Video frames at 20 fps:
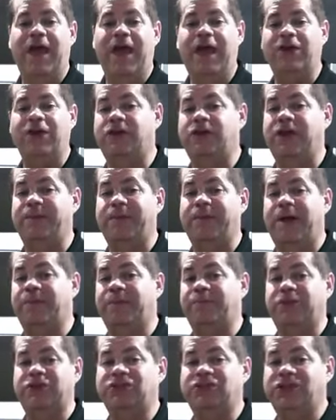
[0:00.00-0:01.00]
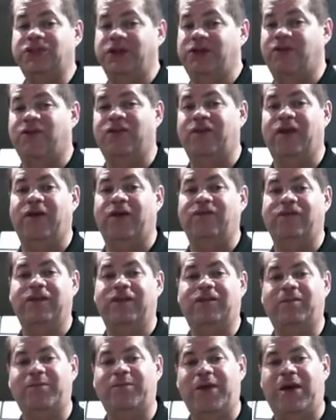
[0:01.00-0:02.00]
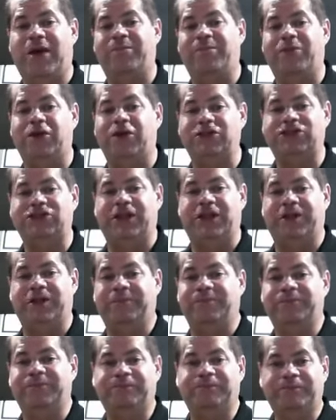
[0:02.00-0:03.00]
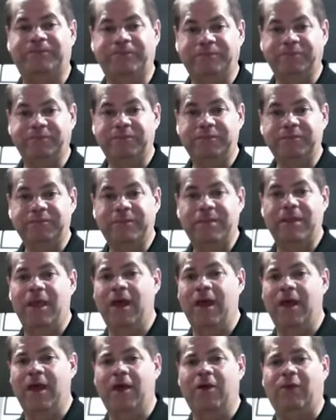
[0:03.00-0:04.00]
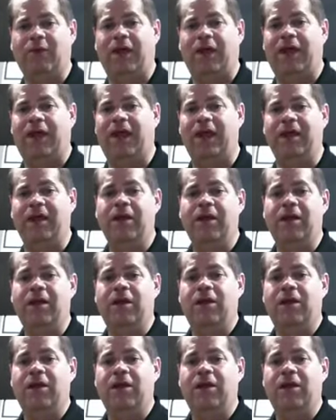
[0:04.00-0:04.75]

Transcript: And you keep on pushing yourself. It's about pushing, okay?